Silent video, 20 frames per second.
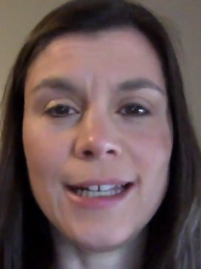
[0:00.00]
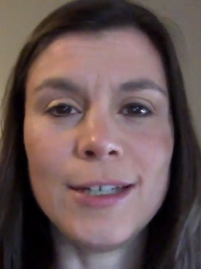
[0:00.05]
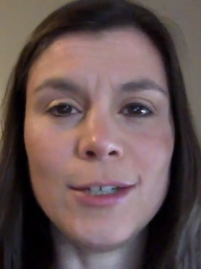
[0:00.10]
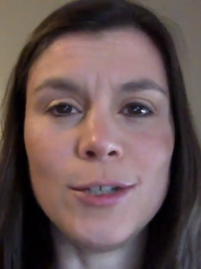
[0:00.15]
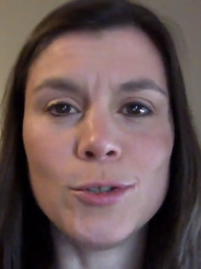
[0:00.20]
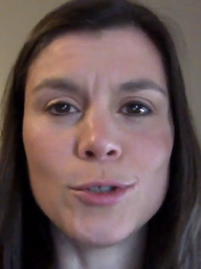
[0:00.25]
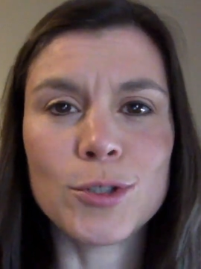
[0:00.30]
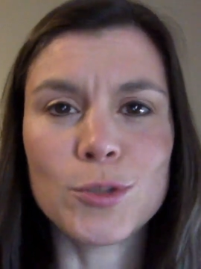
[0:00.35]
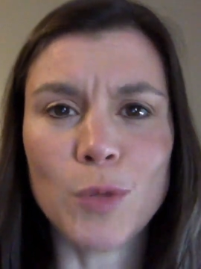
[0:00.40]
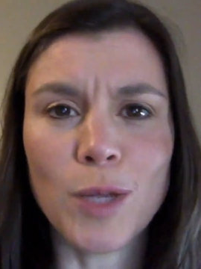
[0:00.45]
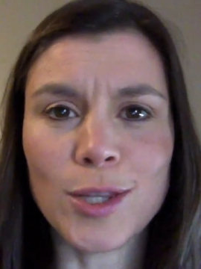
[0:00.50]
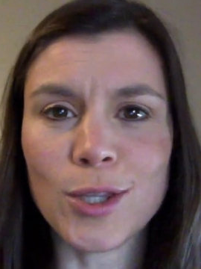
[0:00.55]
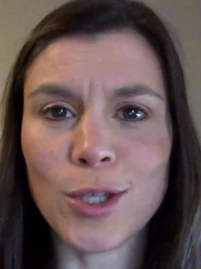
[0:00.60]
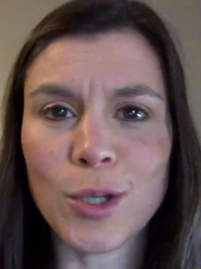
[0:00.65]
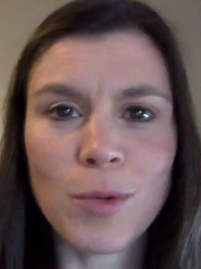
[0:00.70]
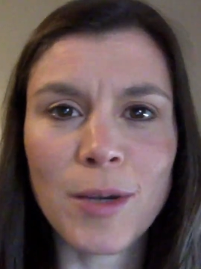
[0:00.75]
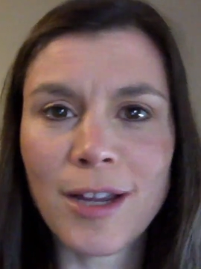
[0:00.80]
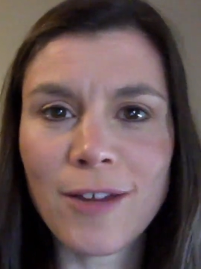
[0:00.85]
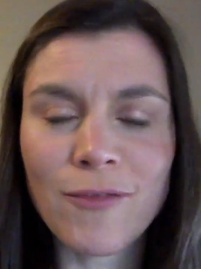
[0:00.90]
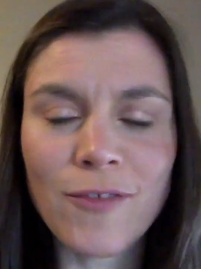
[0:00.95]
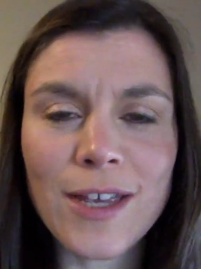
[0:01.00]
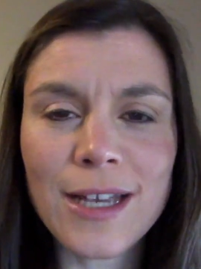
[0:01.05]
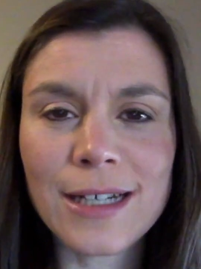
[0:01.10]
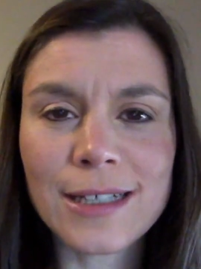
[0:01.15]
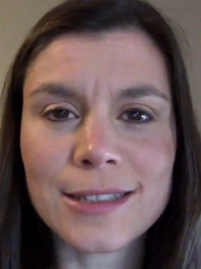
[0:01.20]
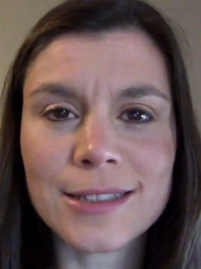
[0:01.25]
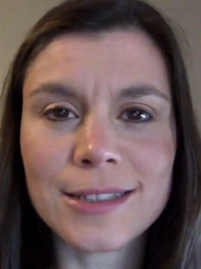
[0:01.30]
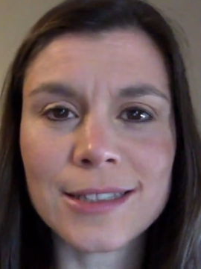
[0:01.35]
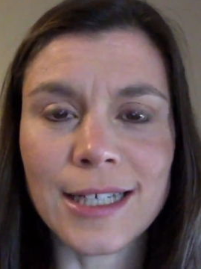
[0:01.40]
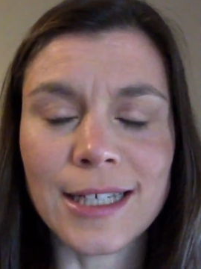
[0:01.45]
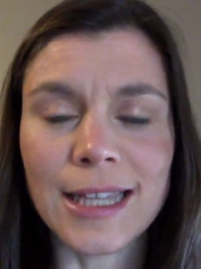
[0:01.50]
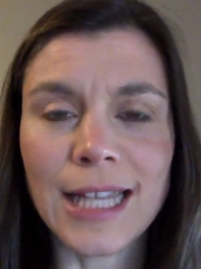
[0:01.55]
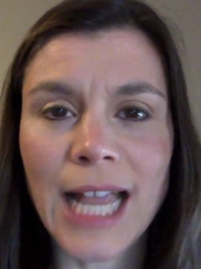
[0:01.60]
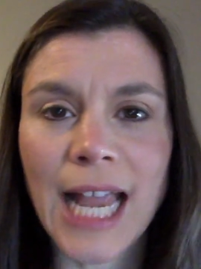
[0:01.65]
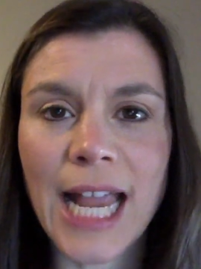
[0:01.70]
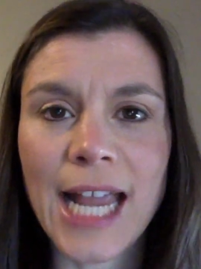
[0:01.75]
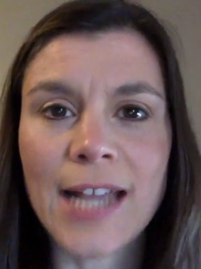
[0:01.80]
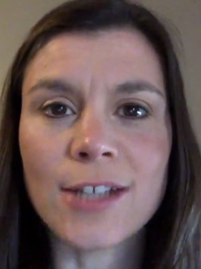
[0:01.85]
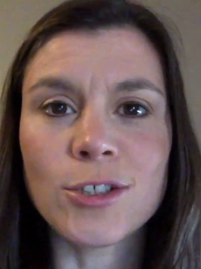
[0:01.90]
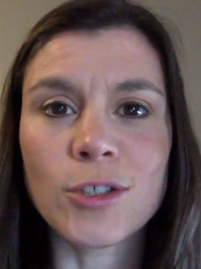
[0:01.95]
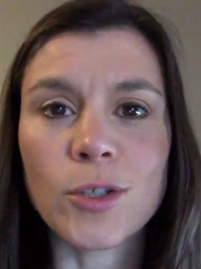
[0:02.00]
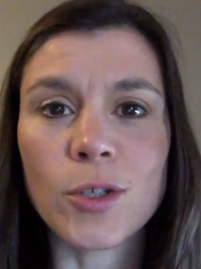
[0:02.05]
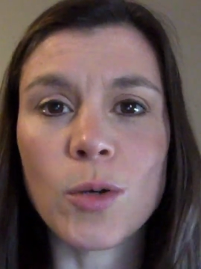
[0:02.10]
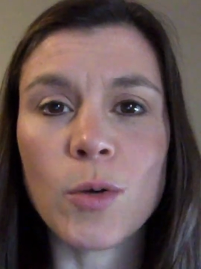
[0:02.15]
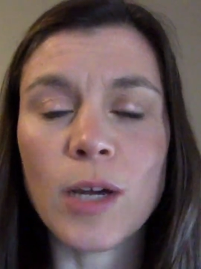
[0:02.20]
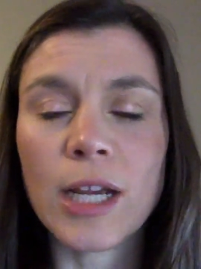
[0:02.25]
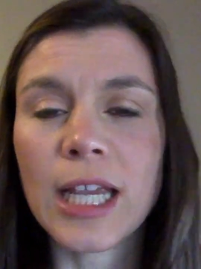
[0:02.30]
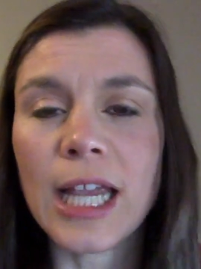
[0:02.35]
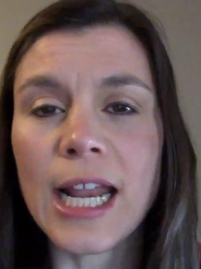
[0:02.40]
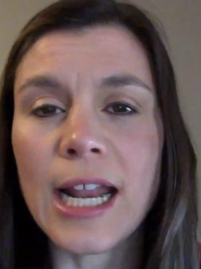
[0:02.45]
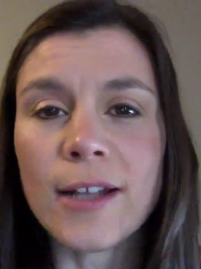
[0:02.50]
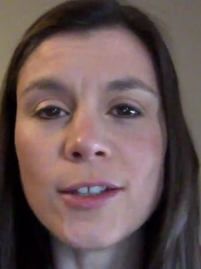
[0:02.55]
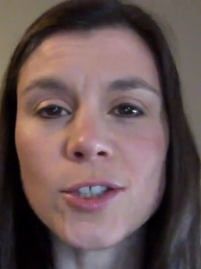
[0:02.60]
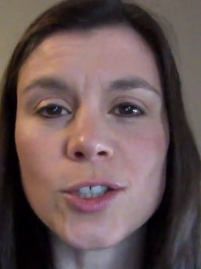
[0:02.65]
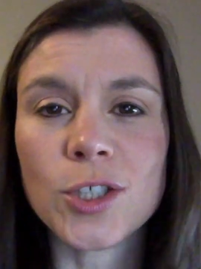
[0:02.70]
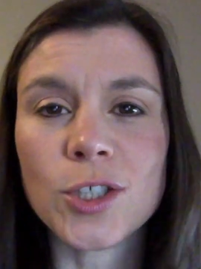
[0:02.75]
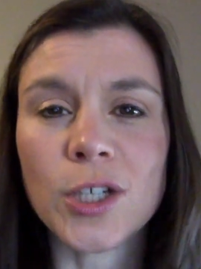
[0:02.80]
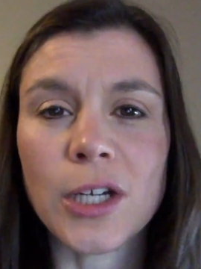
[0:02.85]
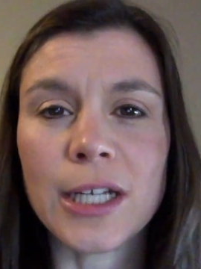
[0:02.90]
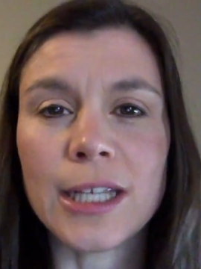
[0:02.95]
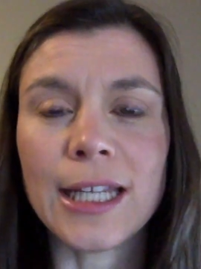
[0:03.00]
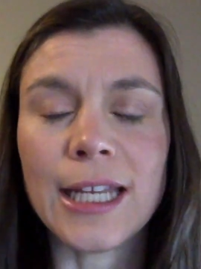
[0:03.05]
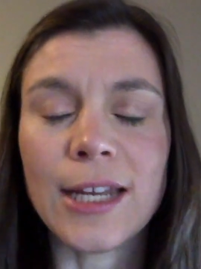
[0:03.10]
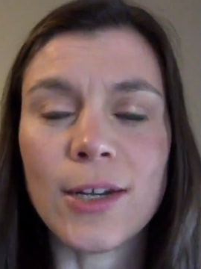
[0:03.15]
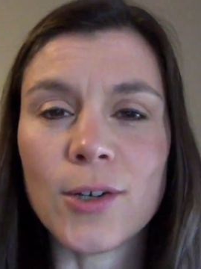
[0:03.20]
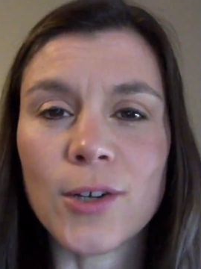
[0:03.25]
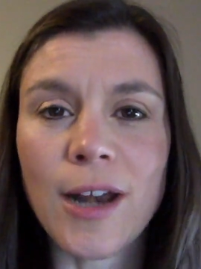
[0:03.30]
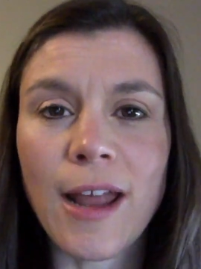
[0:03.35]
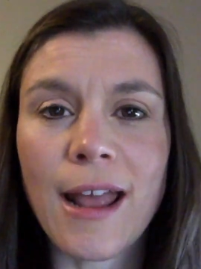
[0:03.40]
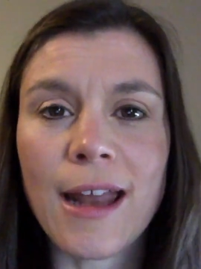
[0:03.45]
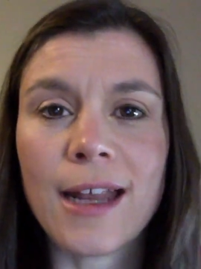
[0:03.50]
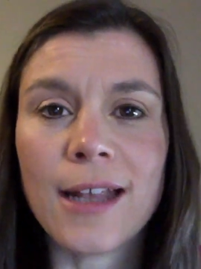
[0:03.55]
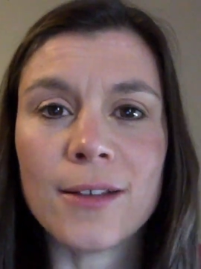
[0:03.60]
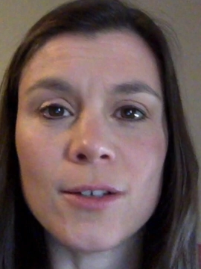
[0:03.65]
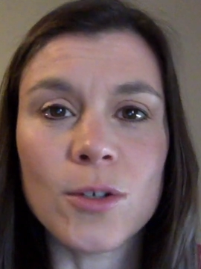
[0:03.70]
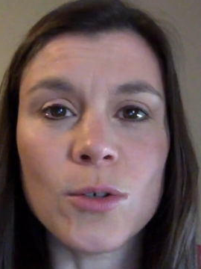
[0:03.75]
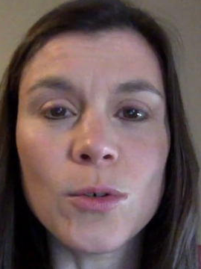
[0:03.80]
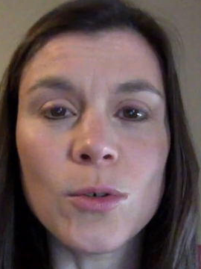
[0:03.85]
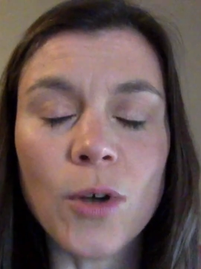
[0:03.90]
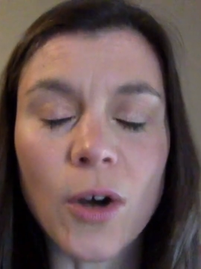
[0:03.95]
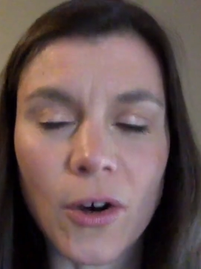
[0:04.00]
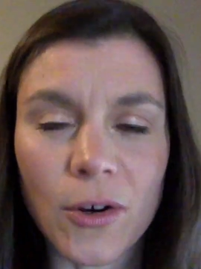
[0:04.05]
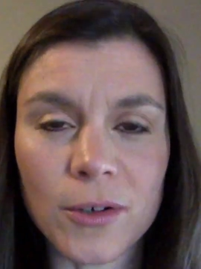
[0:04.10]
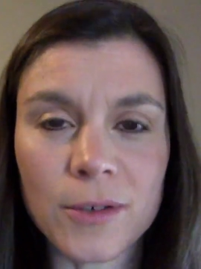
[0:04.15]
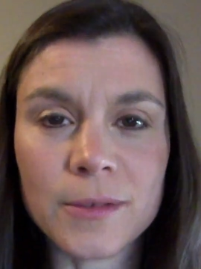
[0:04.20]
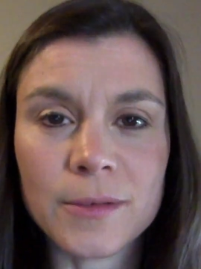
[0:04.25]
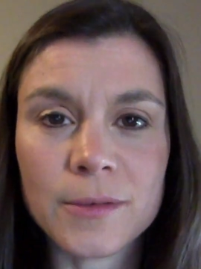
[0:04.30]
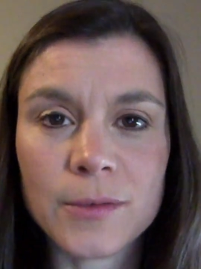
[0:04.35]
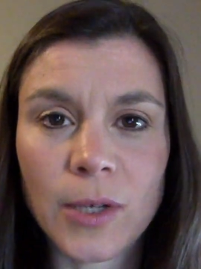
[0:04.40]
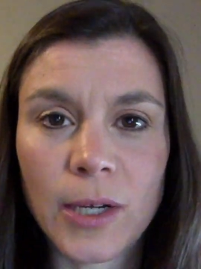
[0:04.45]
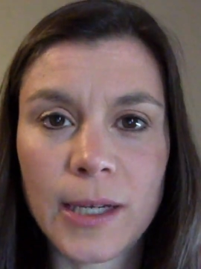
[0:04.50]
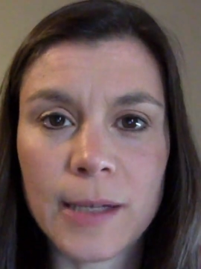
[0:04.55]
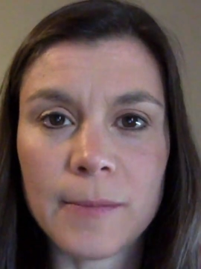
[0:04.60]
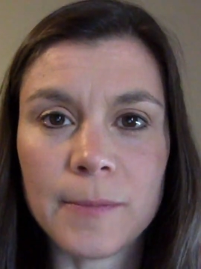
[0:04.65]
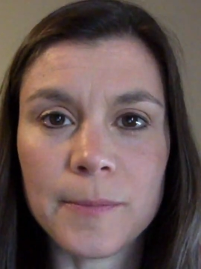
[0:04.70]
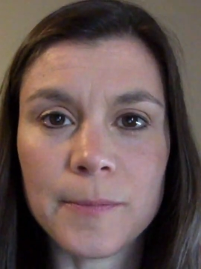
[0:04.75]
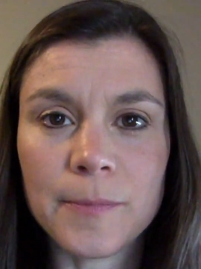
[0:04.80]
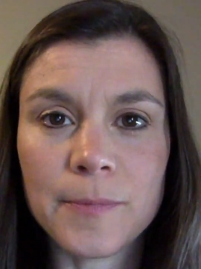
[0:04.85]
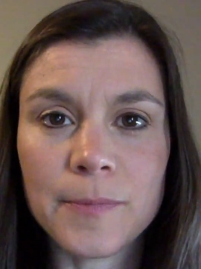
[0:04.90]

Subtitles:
You just want the quick fix in the age of the quick answer and the internet and Google, right?